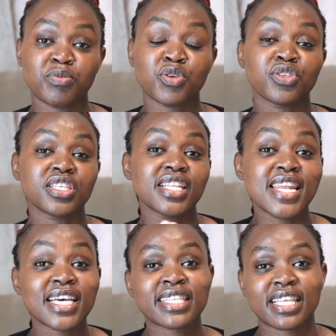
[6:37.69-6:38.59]
because in the
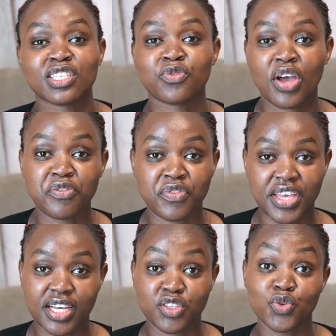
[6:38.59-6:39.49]
next 35
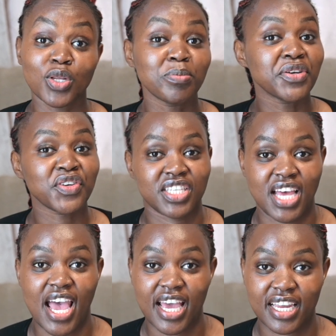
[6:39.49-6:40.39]
years you will be
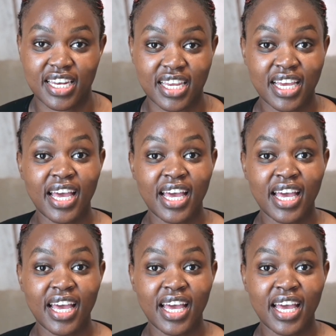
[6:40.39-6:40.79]
retired,